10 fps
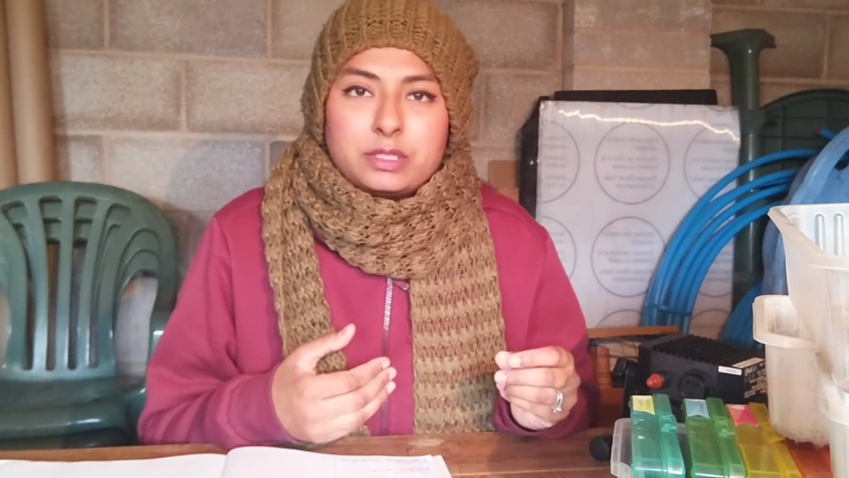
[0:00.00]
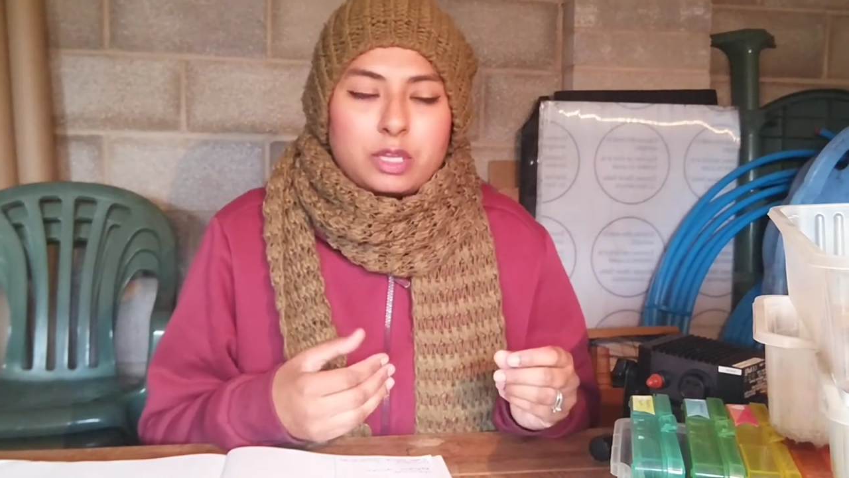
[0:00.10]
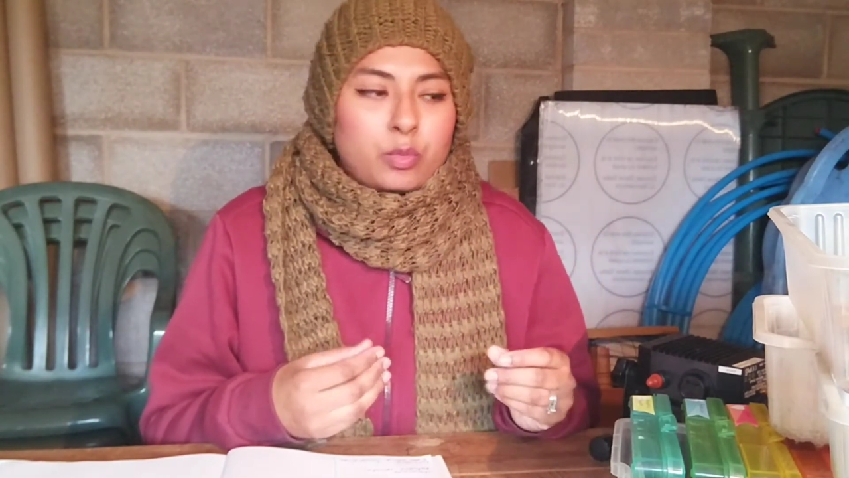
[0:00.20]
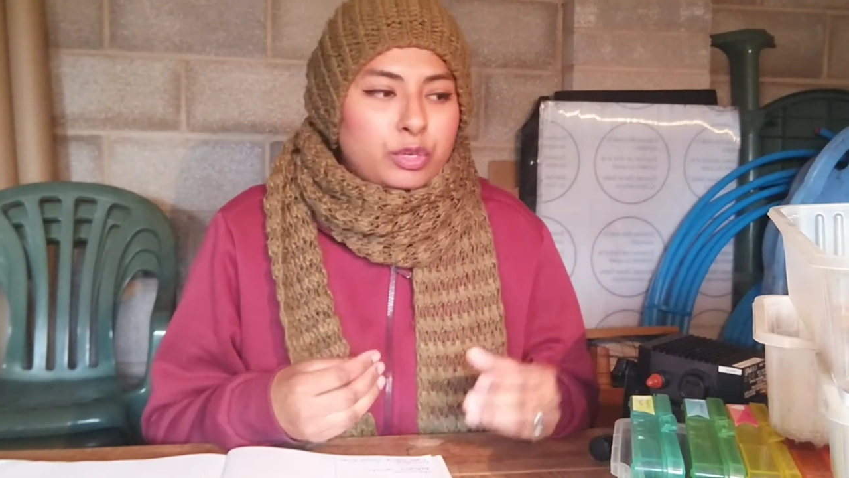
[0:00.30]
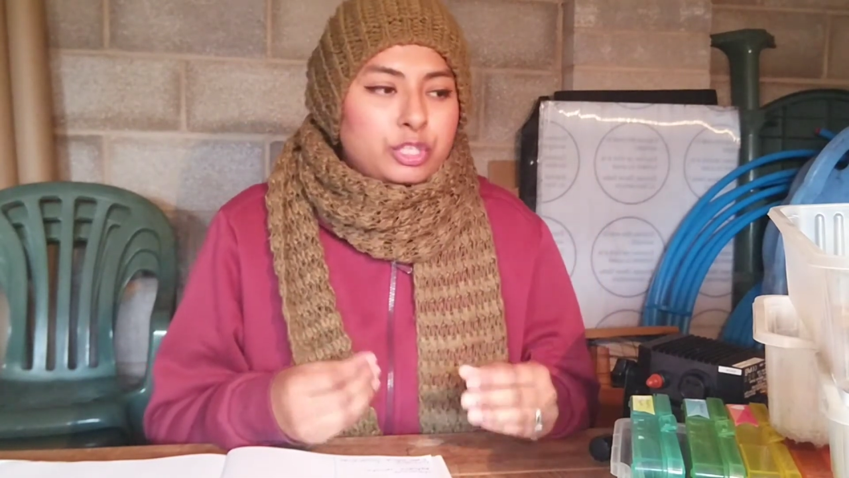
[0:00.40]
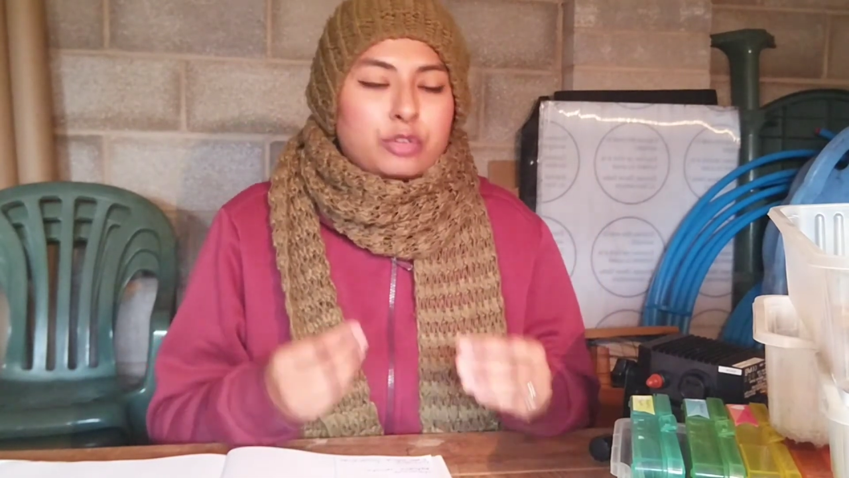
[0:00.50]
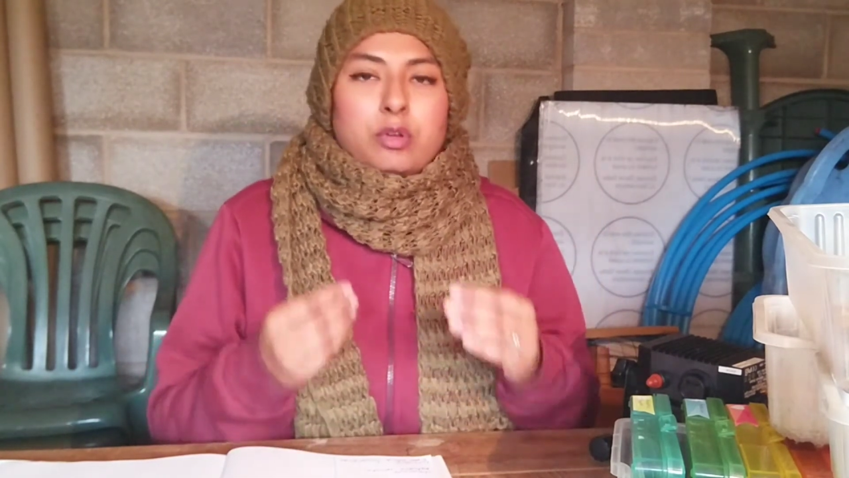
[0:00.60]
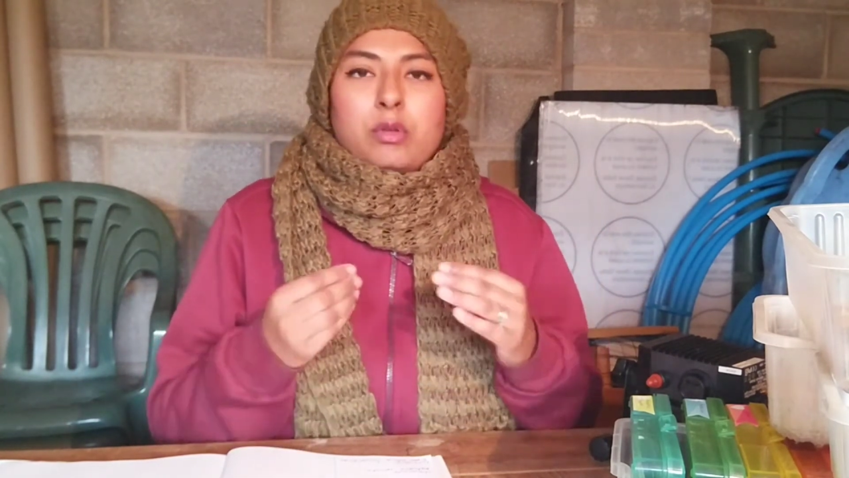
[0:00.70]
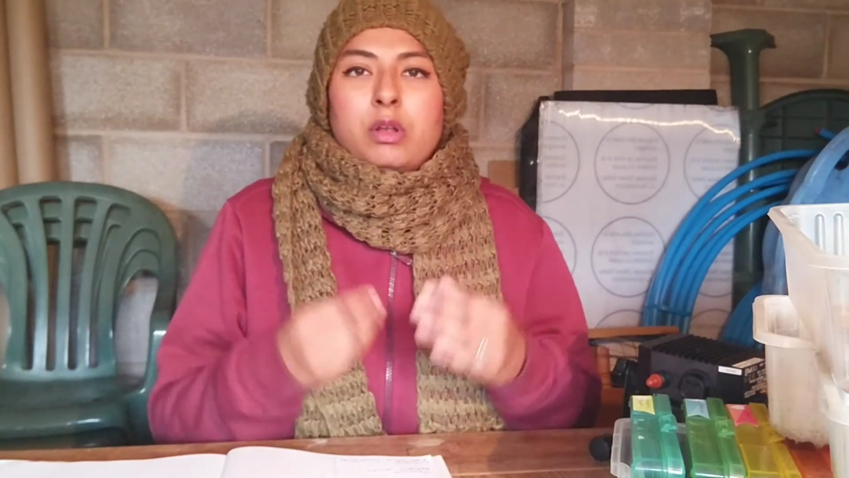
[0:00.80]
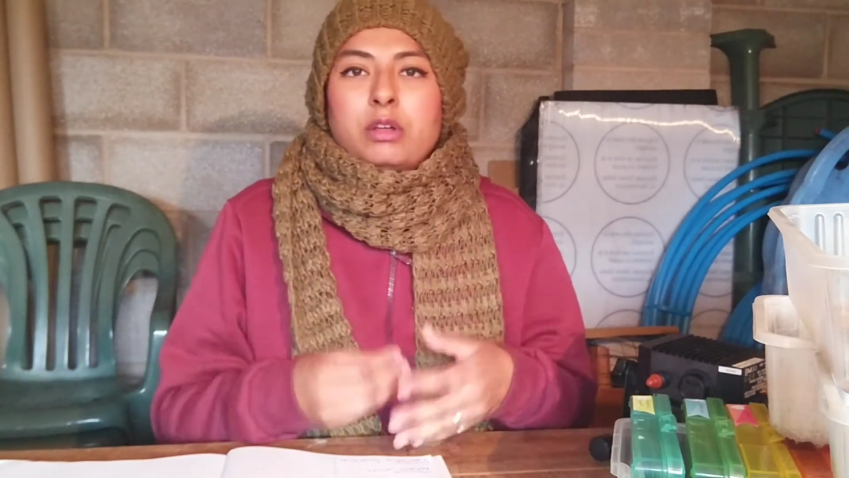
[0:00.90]
is I want to
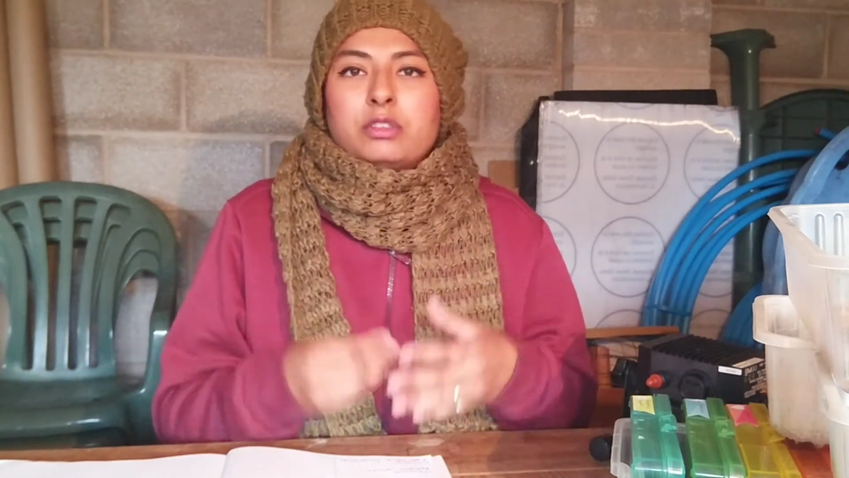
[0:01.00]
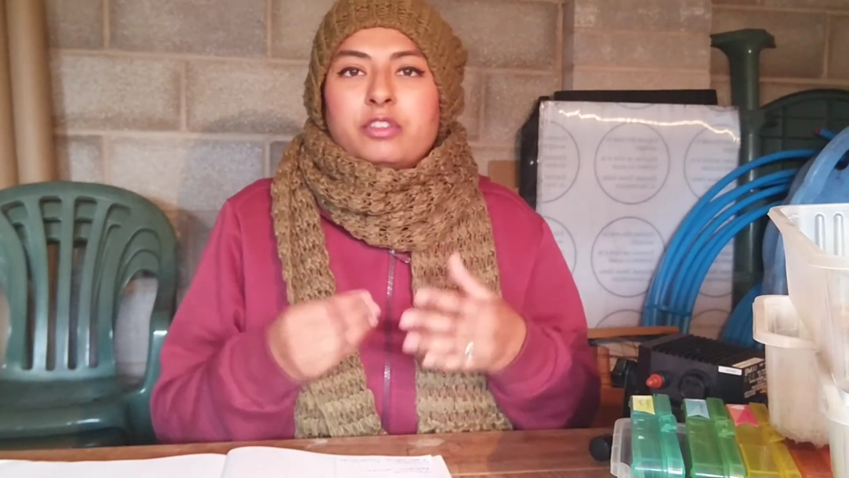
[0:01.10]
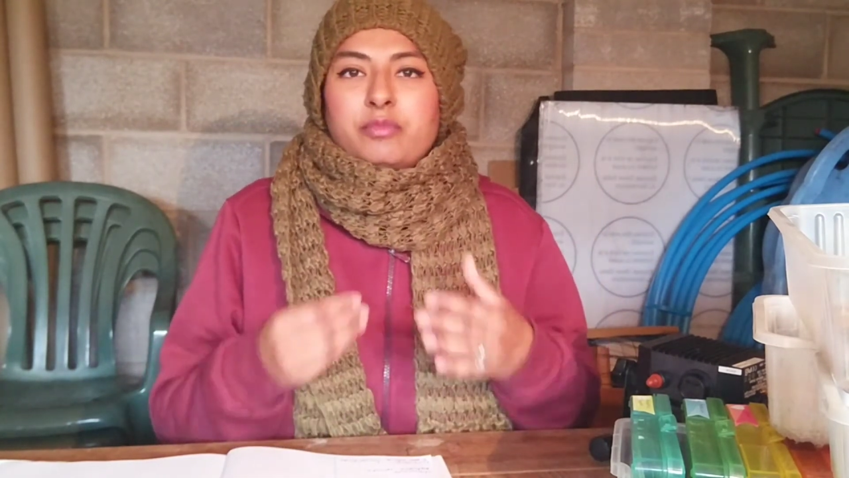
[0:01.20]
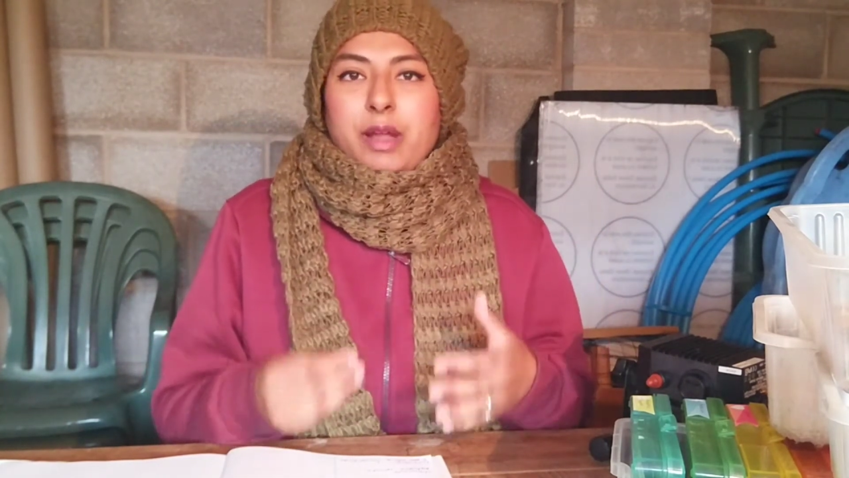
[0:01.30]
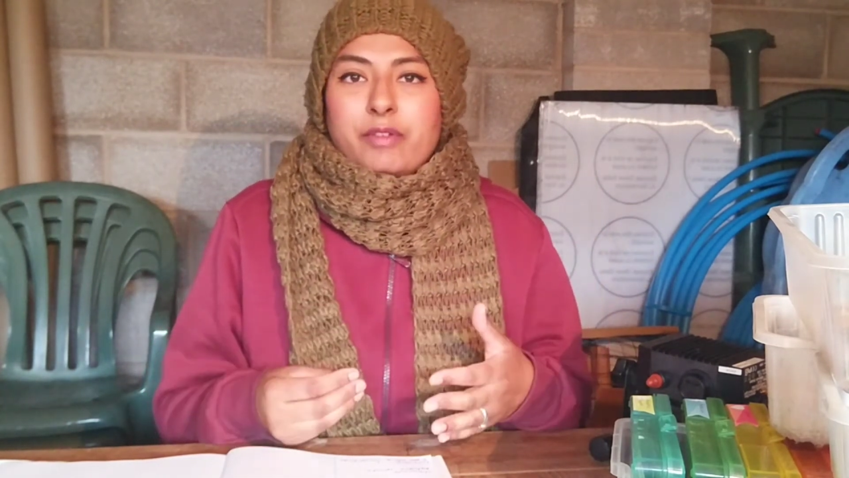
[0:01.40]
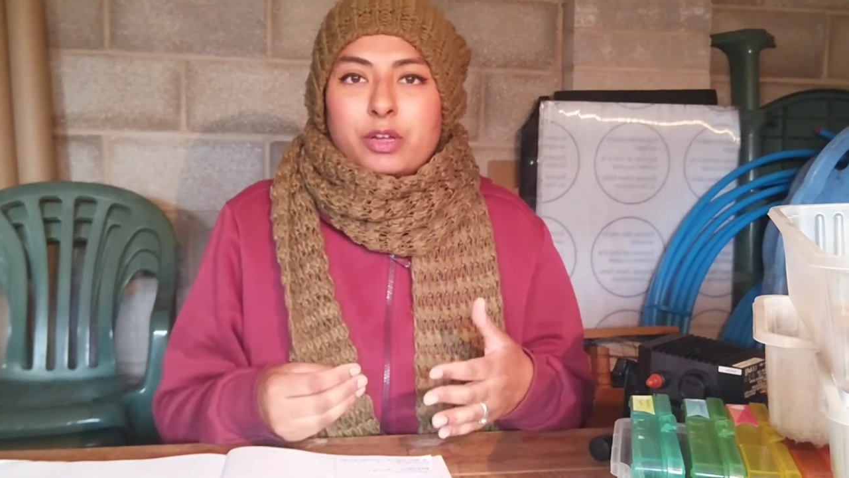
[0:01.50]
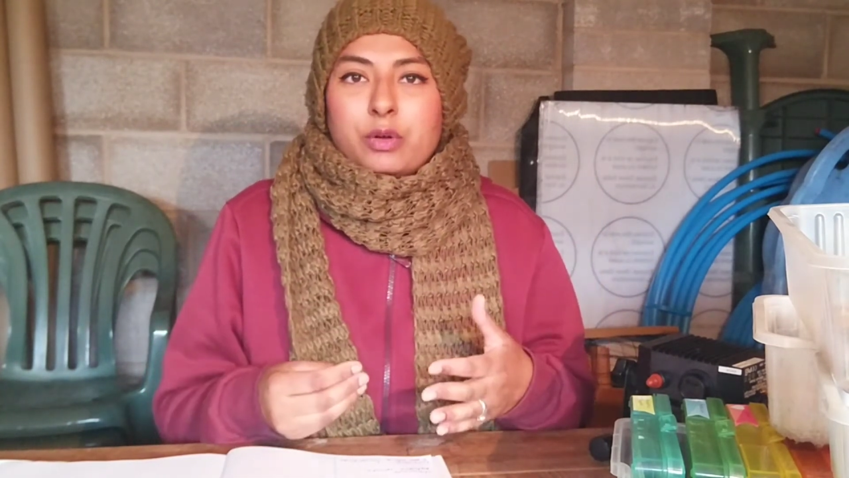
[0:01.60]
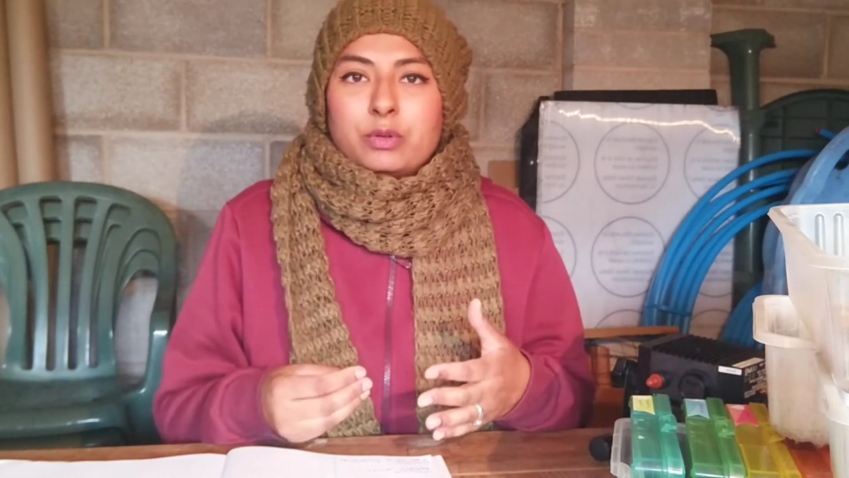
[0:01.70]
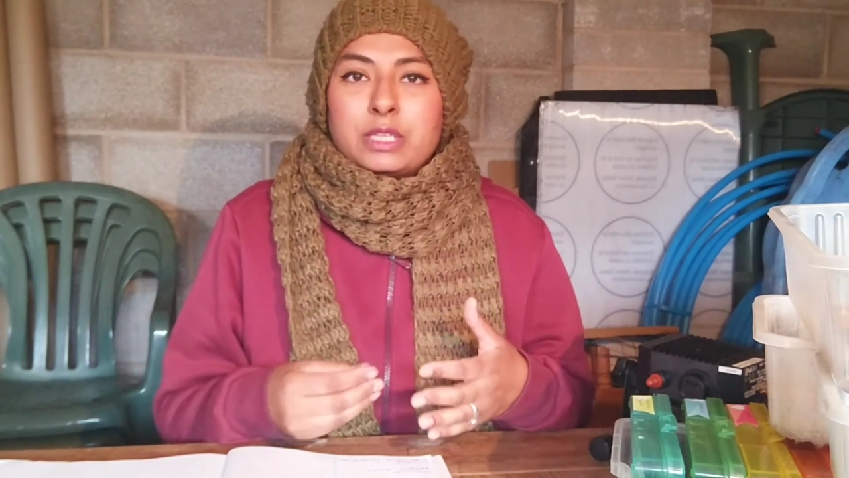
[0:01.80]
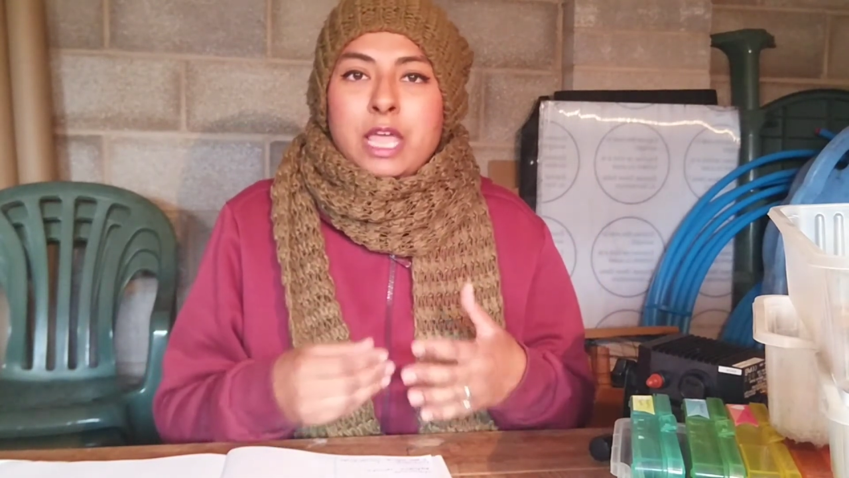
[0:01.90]
grow lots of
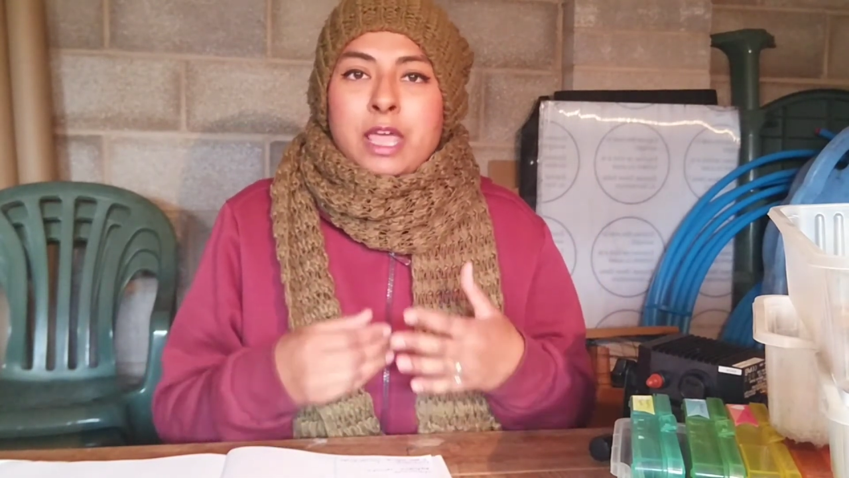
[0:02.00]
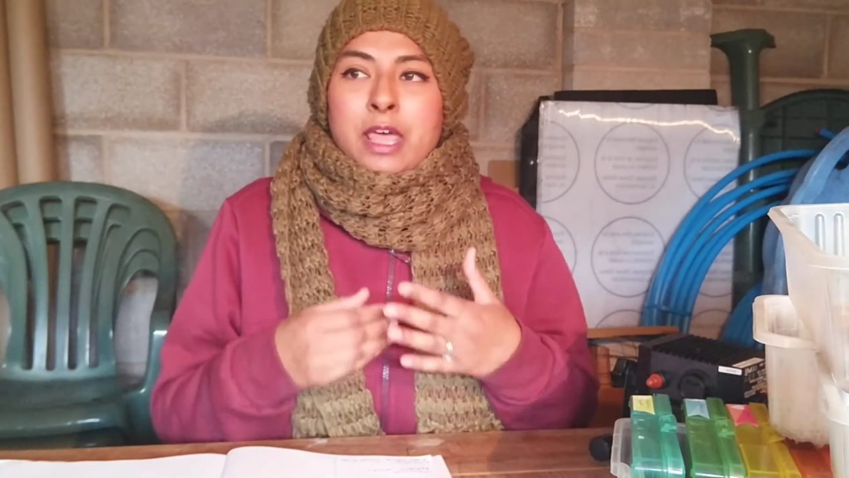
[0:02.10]
marigolds.